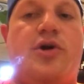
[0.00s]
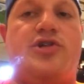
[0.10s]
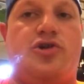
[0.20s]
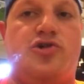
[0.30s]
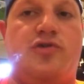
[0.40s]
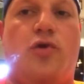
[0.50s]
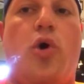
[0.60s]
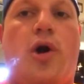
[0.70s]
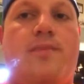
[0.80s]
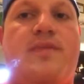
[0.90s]
prisoners of
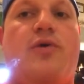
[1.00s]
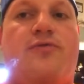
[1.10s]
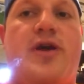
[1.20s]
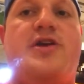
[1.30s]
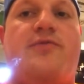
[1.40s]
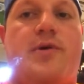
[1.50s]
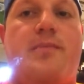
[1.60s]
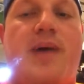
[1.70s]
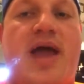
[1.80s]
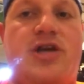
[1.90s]
war that were freed from
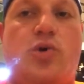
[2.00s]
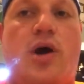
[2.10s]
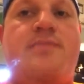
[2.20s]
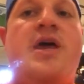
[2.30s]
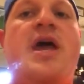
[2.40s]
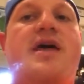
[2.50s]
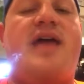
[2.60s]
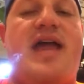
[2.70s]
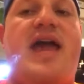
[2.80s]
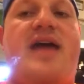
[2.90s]
Cubanatuan,
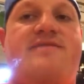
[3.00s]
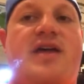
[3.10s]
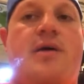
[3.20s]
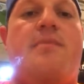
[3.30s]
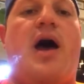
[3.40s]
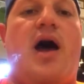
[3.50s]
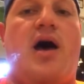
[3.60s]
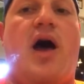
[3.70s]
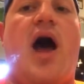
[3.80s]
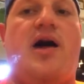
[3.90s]
they gave them
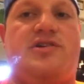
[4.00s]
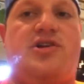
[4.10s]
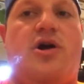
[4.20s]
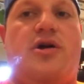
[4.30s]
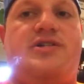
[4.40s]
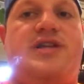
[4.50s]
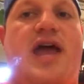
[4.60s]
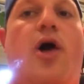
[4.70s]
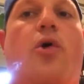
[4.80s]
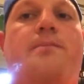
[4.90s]
ox carts to
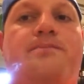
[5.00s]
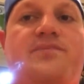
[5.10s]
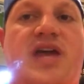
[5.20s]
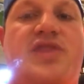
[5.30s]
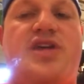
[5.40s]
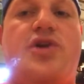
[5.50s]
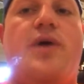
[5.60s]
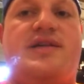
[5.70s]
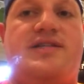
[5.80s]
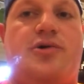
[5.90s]
help get the
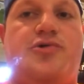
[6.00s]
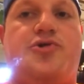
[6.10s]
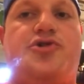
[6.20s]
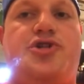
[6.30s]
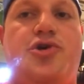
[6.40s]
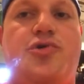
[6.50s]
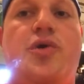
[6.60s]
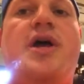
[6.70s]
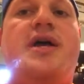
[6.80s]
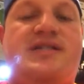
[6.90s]
U.S. soldiers to
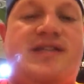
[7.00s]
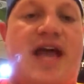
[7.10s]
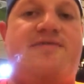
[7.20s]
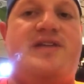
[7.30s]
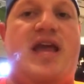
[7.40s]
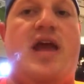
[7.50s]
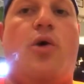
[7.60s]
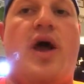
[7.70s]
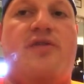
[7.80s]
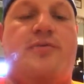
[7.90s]
safety and
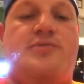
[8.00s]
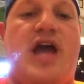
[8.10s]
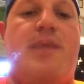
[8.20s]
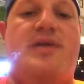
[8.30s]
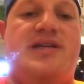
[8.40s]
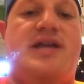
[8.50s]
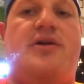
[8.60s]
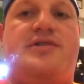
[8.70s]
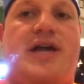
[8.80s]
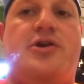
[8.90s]
away from Japanese
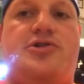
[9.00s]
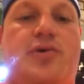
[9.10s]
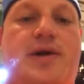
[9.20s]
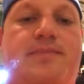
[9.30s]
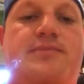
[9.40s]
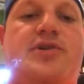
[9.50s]
held territory.